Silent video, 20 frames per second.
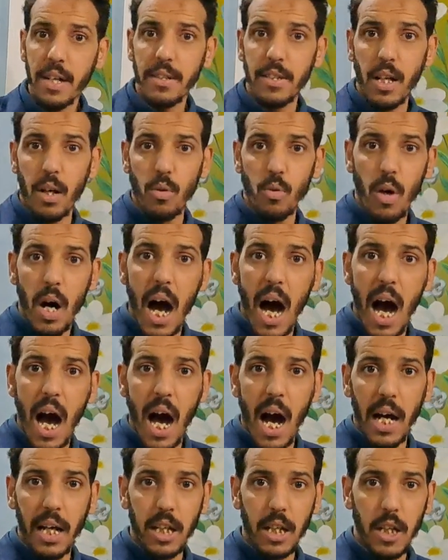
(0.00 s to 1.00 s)
So
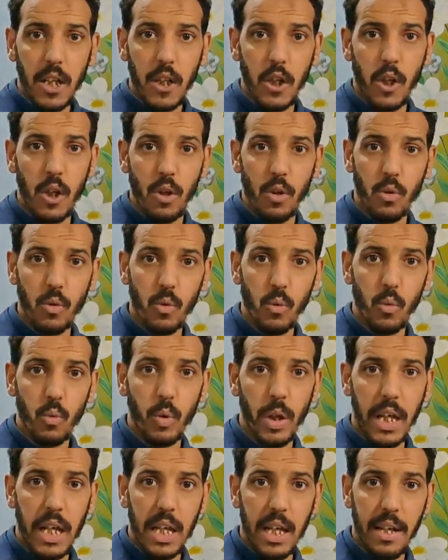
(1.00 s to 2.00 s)
I, you,
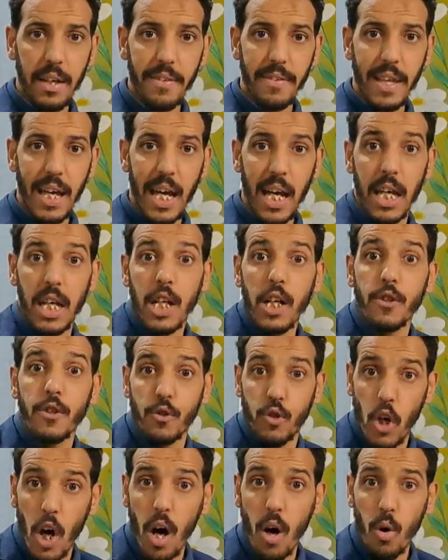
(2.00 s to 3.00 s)
we, they
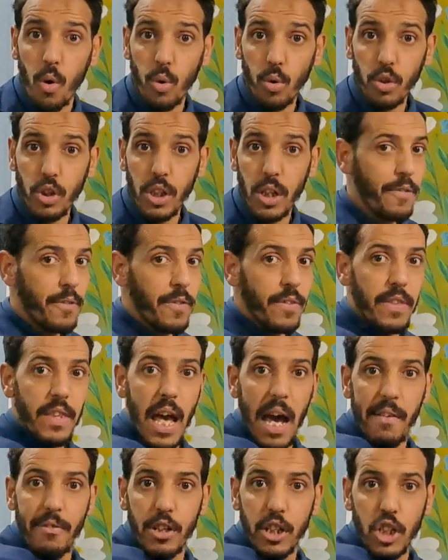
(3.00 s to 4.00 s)
don't. And
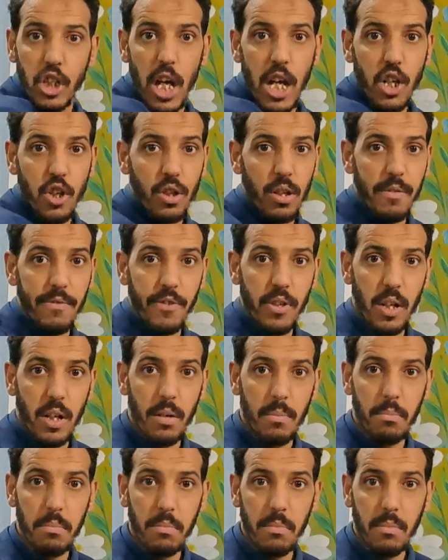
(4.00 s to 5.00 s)
never change the
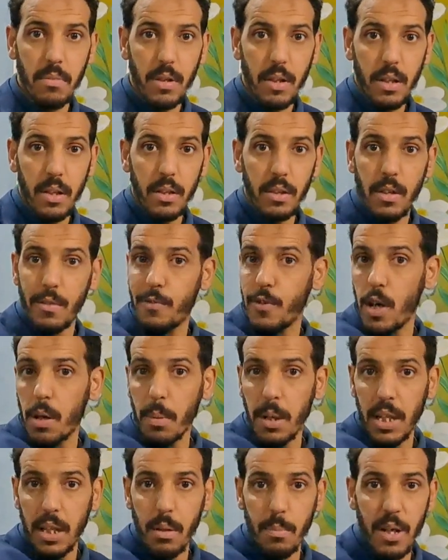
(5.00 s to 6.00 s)
verb. The
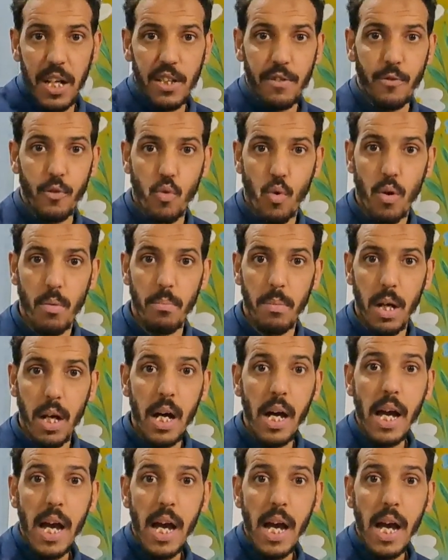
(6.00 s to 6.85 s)
verb in the base form.